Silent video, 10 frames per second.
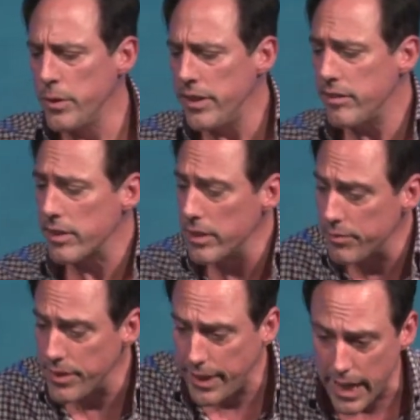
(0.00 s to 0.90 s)
We need to
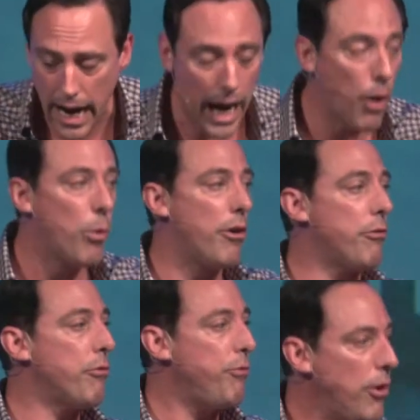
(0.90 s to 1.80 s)
live in the now
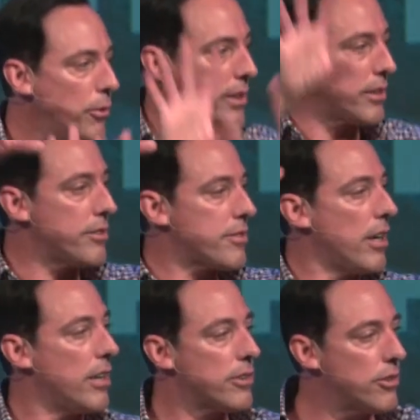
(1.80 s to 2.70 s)
while focused
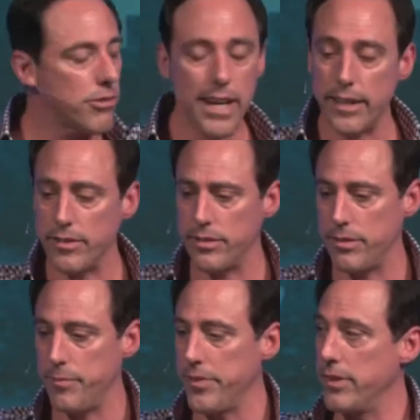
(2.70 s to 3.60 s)
on
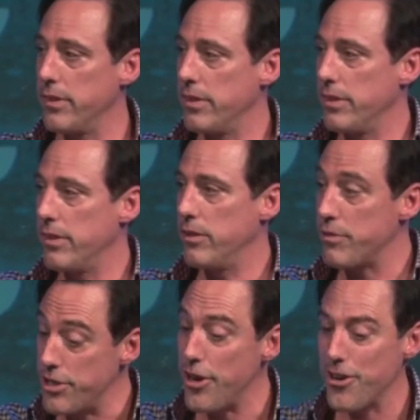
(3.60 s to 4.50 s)
Christ,
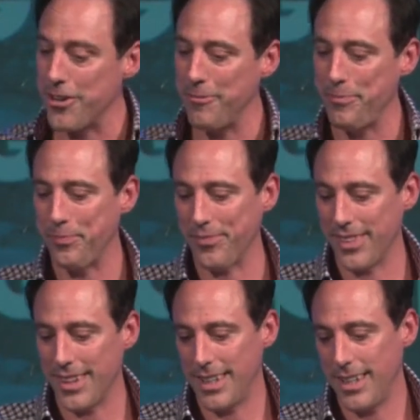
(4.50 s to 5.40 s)
his return.
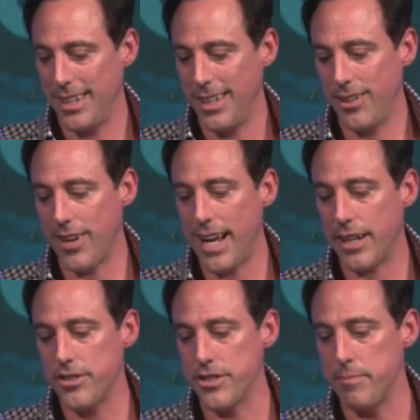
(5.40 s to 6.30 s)
And our
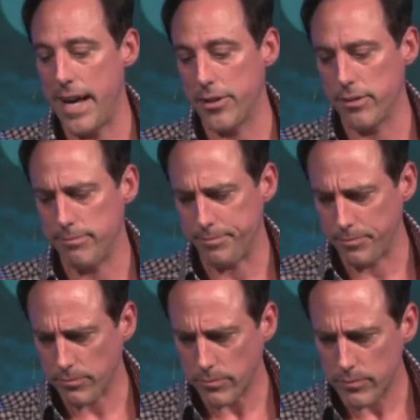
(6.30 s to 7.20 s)
actions matter
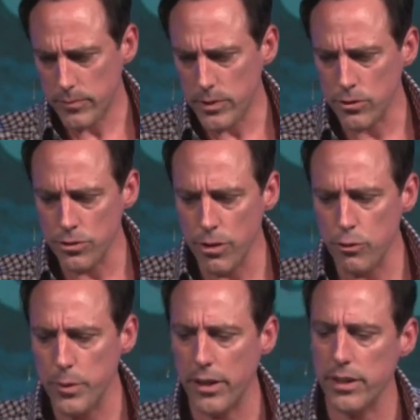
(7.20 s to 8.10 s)
to
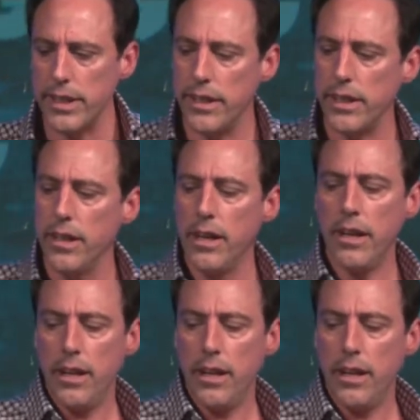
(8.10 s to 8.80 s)
those we are leading